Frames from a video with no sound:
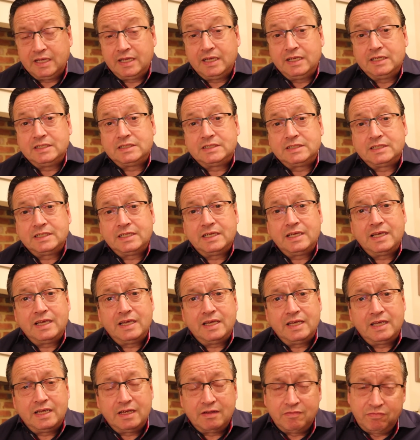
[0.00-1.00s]
It's
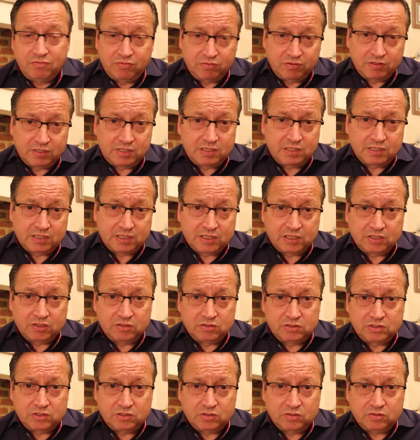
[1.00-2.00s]
everything you
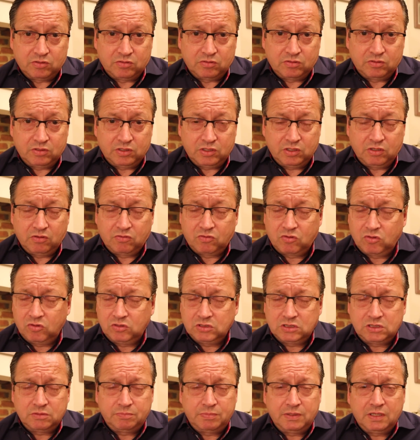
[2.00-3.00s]
do. You've
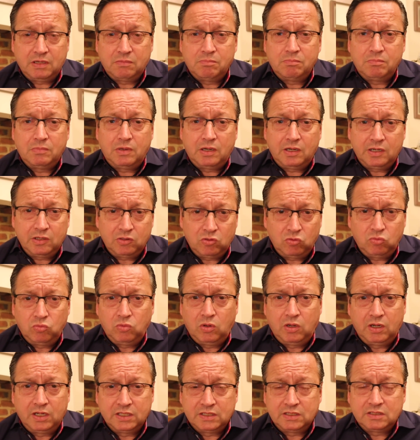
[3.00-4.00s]
got to be a mile
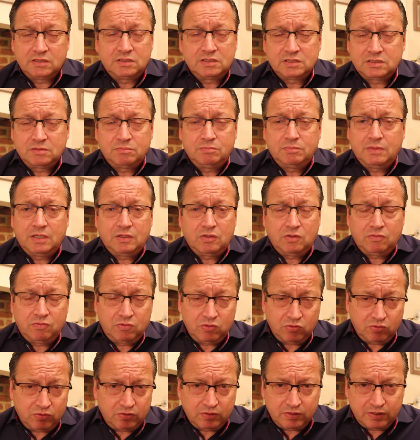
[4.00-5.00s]
wide. It doesn't matter if
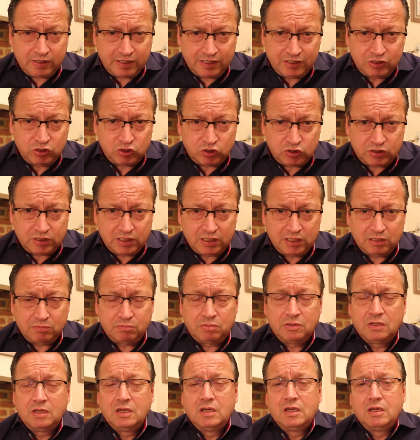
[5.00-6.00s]
you're an inch
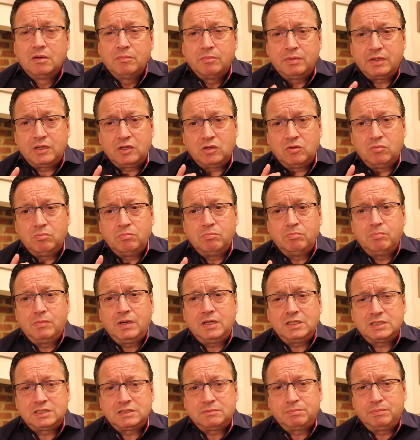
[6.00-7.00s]
deep, but you
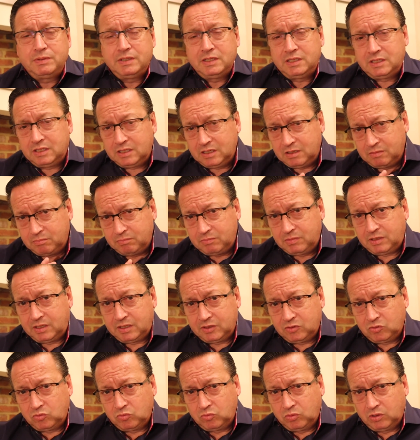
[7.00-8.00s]
must be a
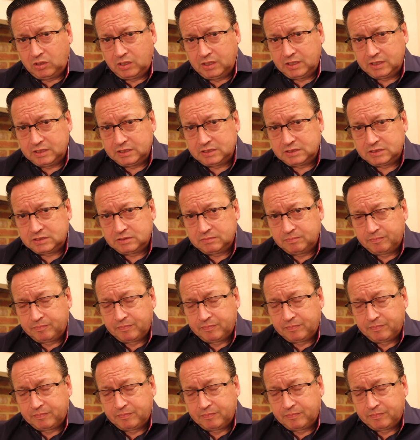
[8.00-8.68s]
mile wide,